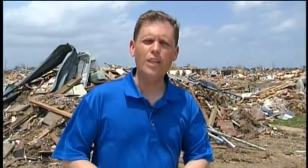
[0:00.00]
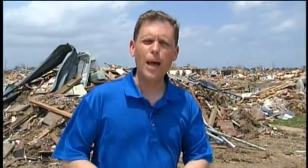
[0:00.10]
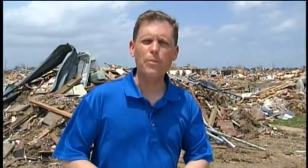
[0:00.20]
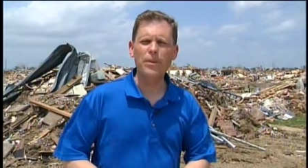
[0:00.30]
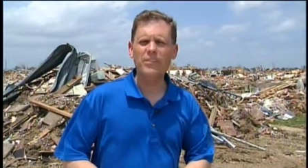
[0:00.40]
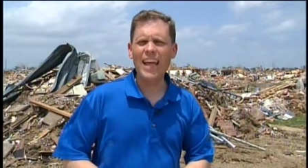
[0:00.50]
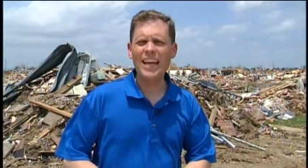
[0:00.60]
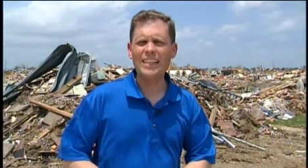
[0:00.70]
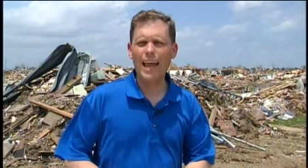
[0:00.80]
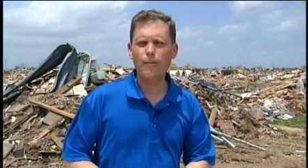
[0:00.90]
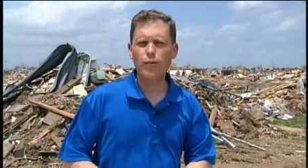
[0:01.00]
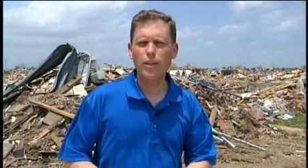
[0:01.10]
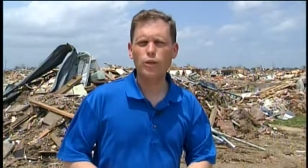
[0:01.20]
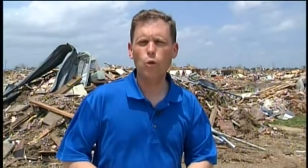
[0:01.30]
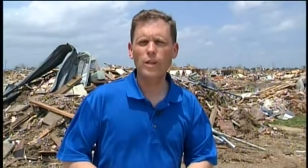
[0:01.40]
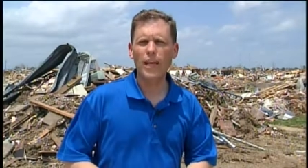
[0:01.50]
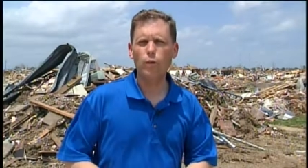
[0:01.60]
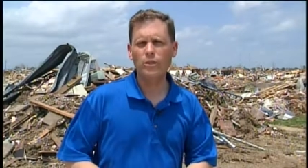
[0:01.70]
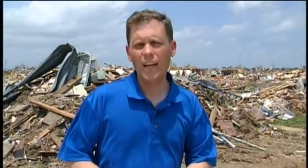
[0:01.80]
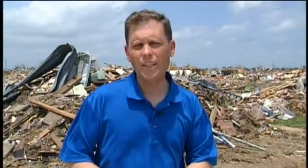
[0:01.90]
couple of days after the
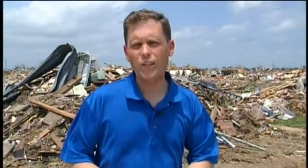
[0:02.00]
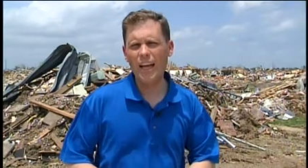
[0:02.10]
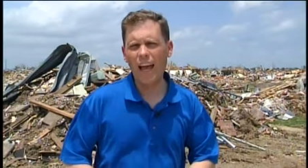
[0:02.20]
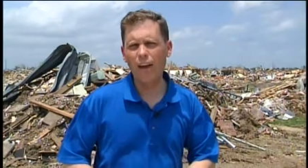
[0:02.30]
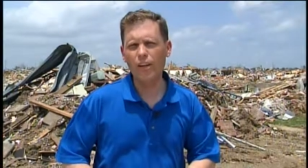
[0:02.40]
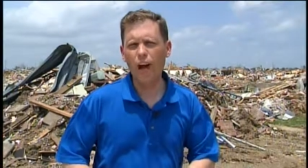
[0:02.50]
tornado touched down.